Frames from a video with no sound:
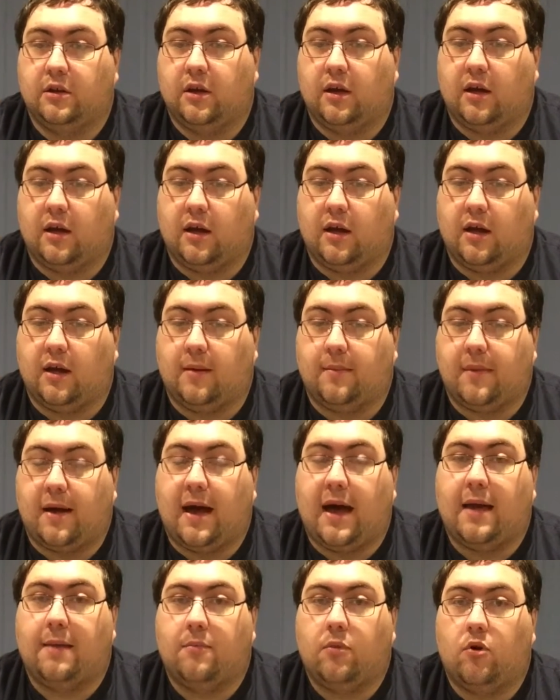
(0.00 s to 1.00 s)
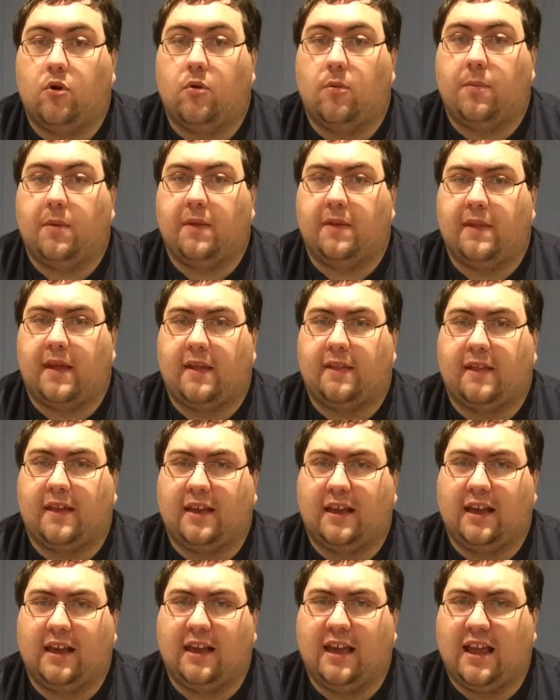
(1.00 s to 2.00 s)
I'm hoping that they
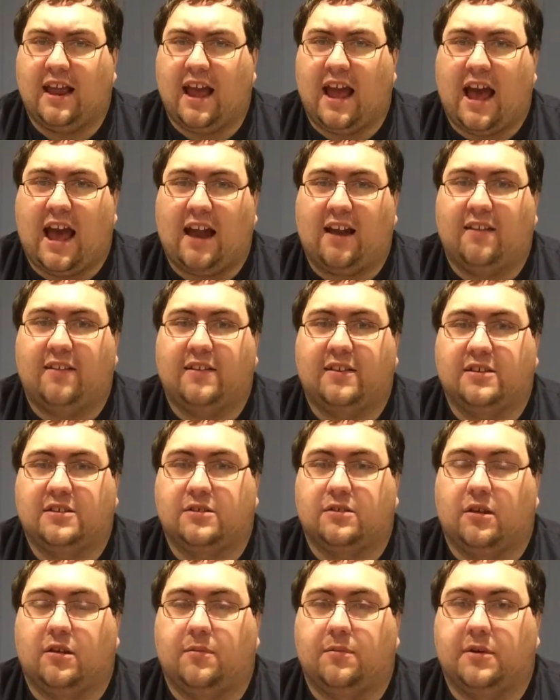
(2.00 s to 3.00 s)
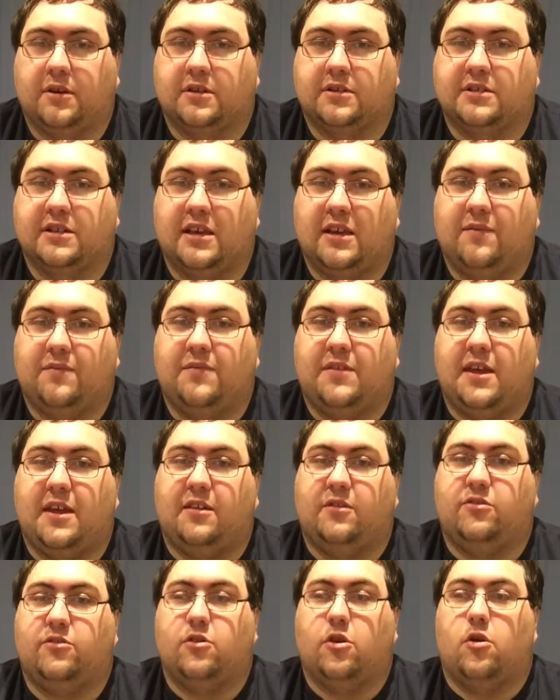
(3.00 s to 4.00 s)
can get out of this slump, because if
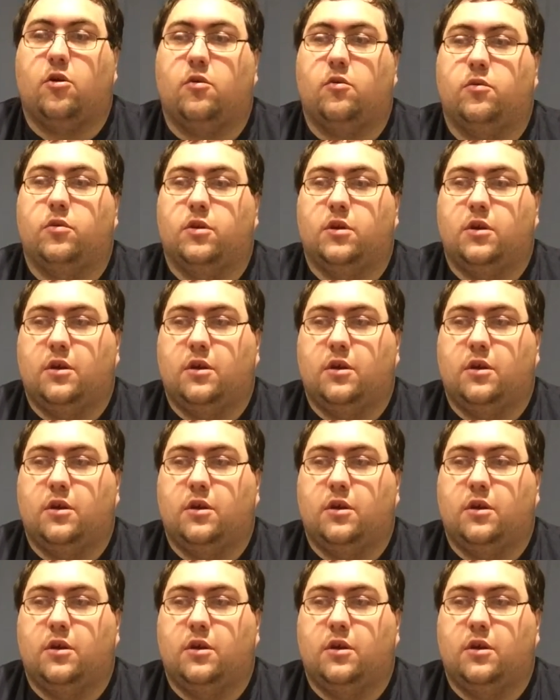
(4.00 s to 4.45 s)
they don't,